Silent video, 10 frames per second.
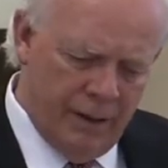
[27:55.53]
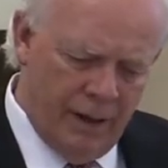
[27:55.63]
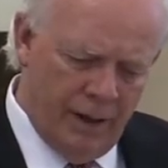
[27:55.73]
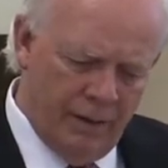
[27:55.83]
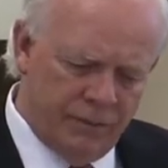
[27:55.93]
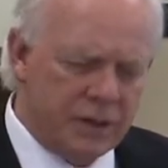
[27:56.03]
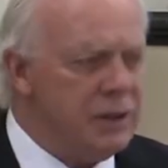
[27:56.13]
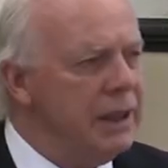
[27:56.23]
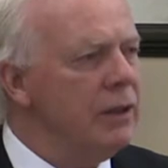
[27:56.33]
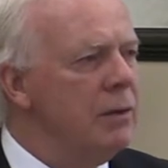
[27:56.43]
of the
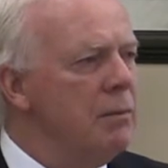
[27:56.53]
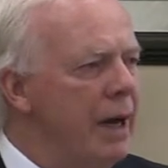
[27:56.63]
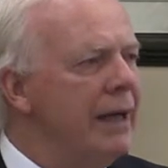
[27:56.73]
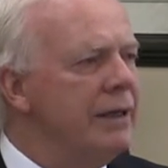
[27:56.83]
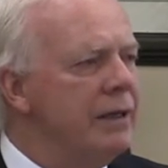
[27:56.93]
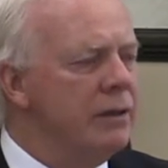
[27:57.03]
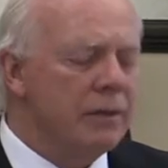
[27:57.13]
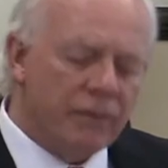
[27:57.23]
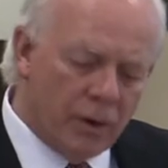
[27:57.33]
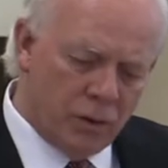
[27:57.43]
single minded
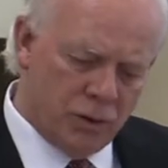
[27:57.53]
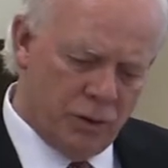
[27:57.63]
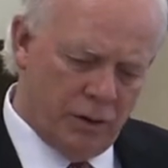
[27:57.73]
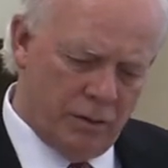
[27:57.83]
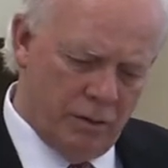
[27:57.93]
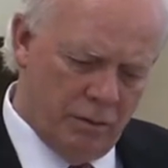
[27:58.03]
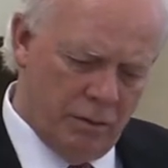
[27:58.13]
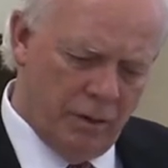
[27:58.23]
devotion